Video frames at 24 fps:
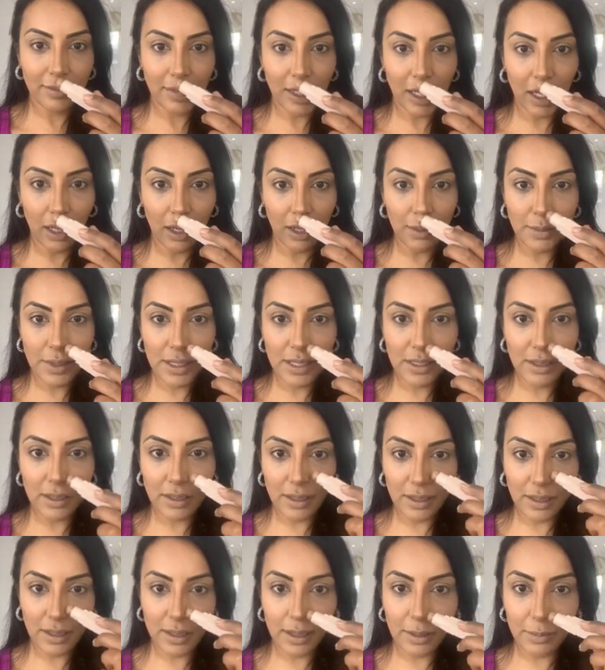Heart is
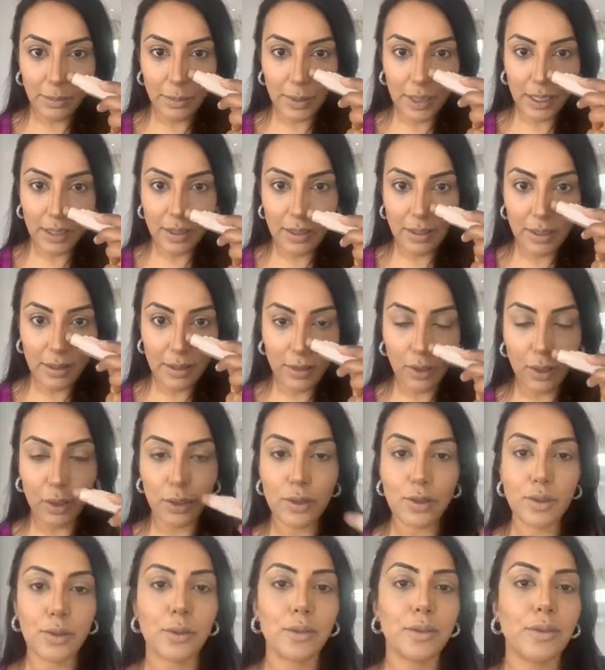a big
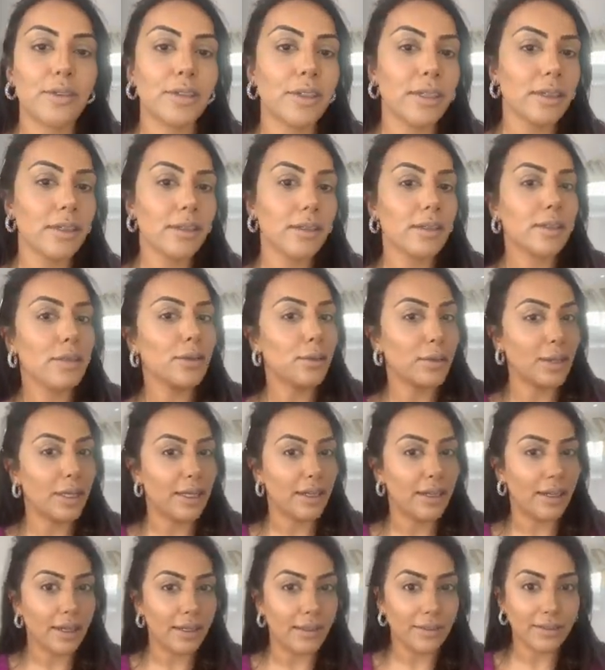contour queen
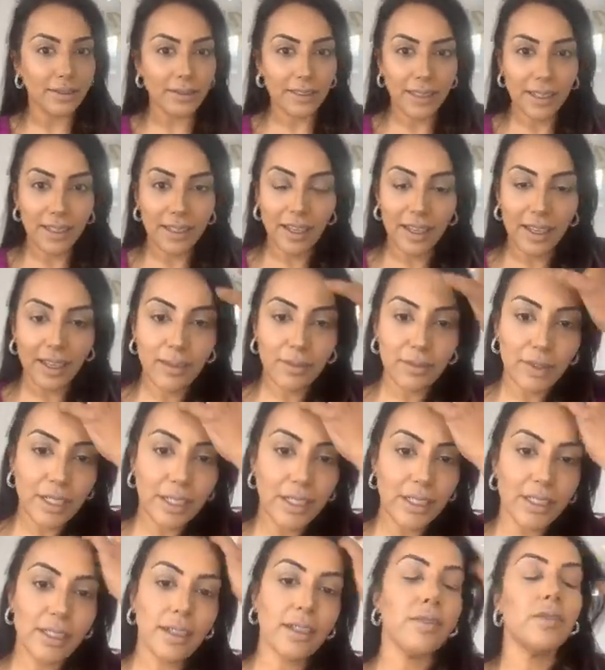now. I really
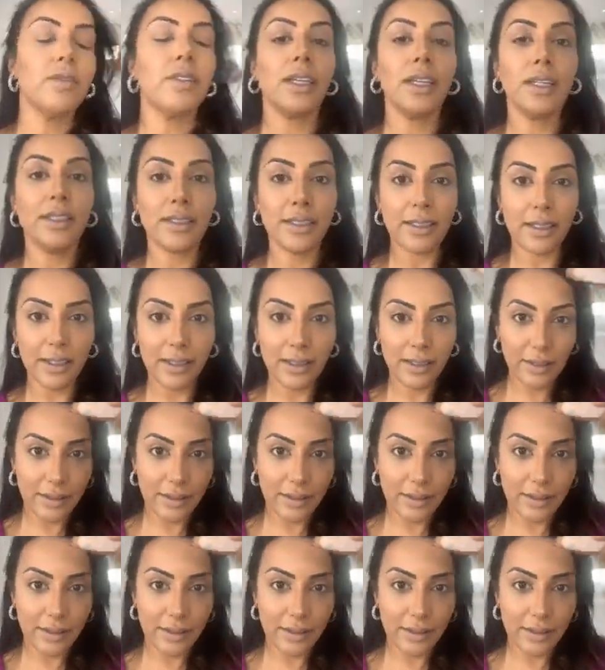converted her.